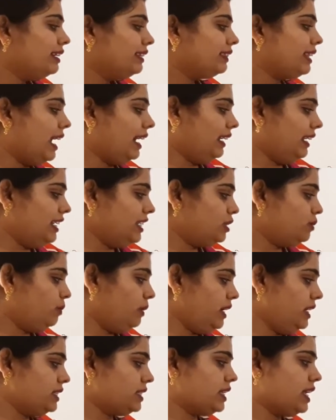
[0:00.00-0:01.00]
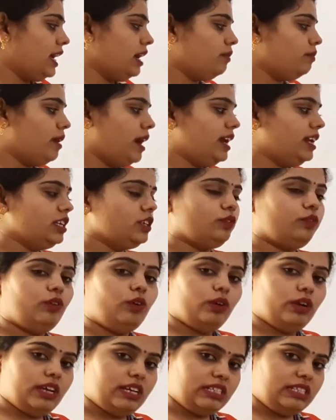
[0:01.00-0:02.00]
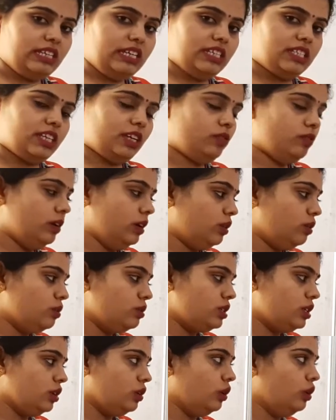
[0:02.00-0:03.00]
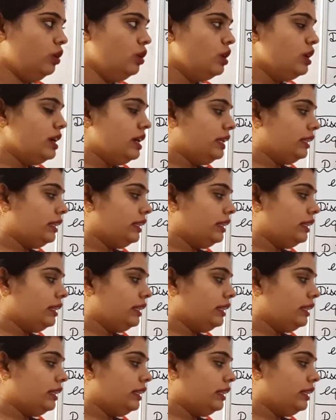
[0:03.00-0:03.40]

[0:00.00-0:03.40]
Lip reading: that is b square minus 4ac is equal to 0,